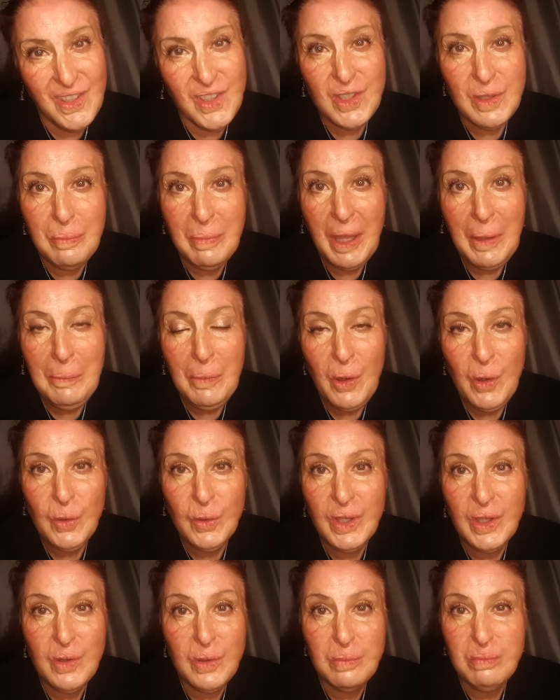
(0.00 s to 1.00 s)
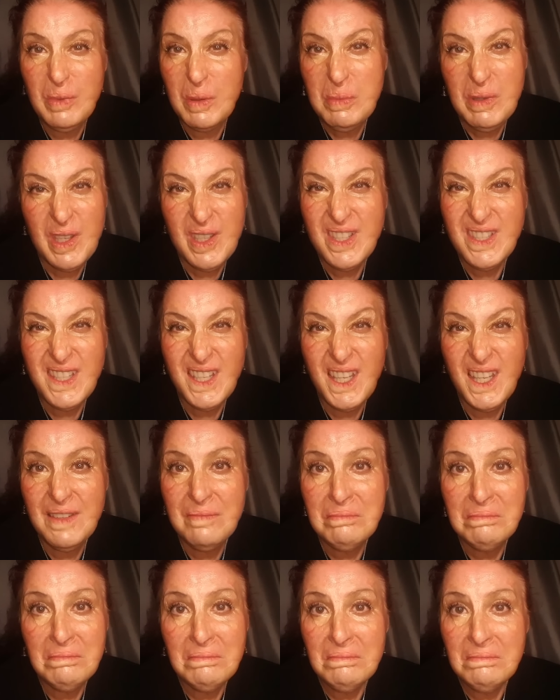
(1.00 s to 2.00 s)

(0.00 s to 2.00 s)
there's the people that maybe stay,